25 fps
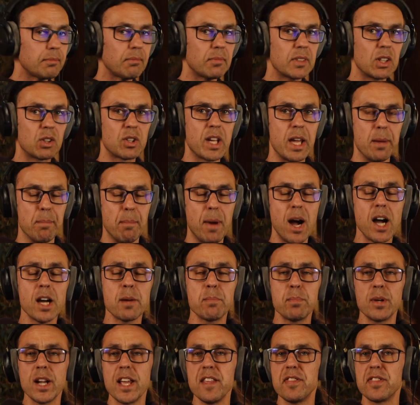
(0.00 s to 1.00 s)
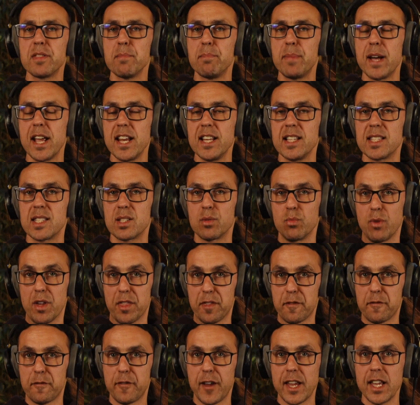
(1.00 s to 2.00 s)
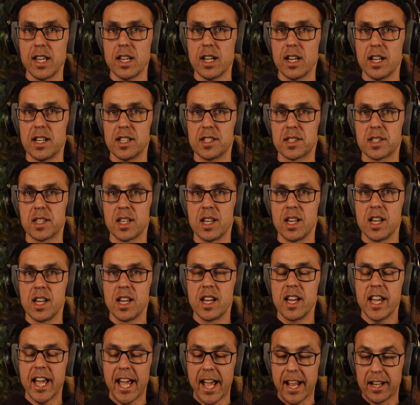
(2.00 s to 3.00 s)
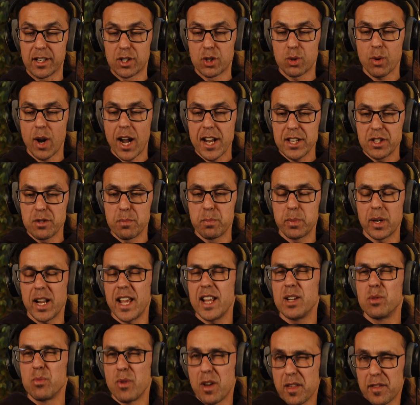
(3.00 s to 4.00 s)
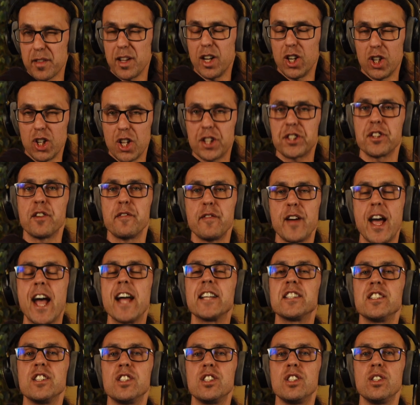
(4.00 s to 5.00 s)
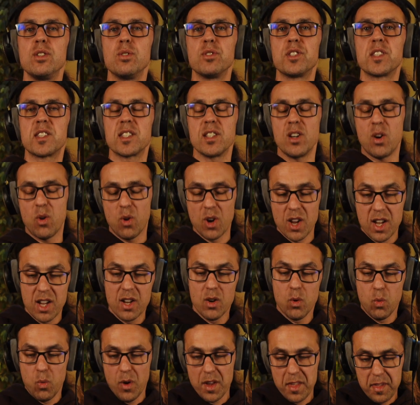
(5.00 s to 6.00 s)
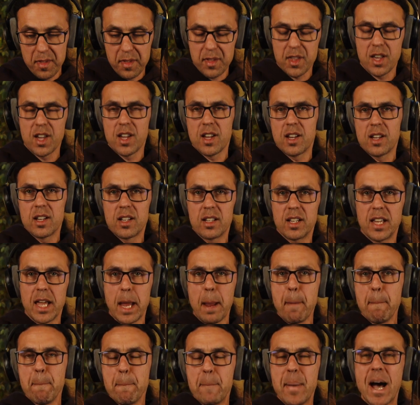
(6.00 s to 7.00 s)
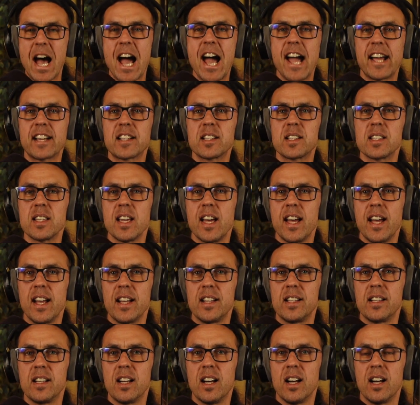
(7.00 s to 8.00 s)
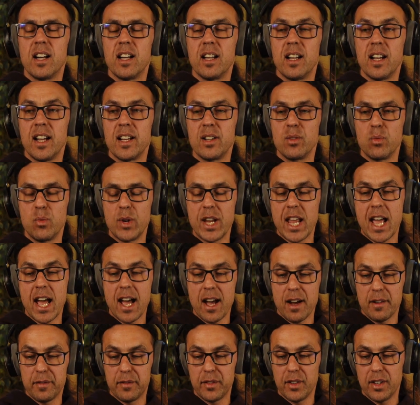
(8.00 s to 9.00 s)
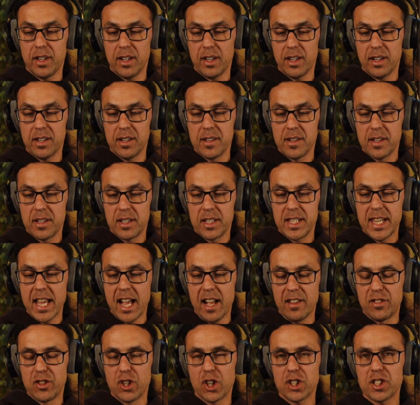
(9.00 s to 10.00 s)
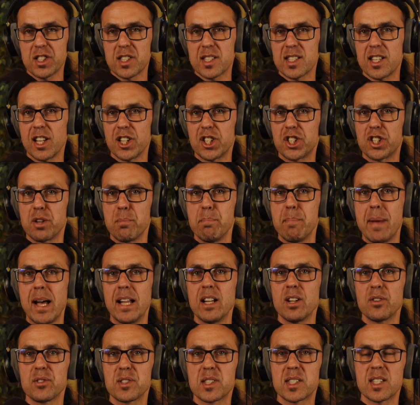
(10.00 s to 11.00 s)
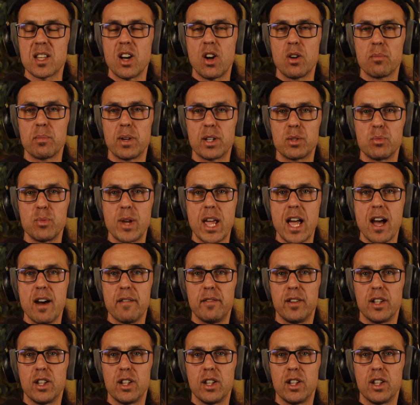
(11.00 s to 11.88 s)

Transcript: Okay, Marc played the bass with fingers and tried to play it with a lot of attitude. So with impact and we have not such a mellow sound, but we have a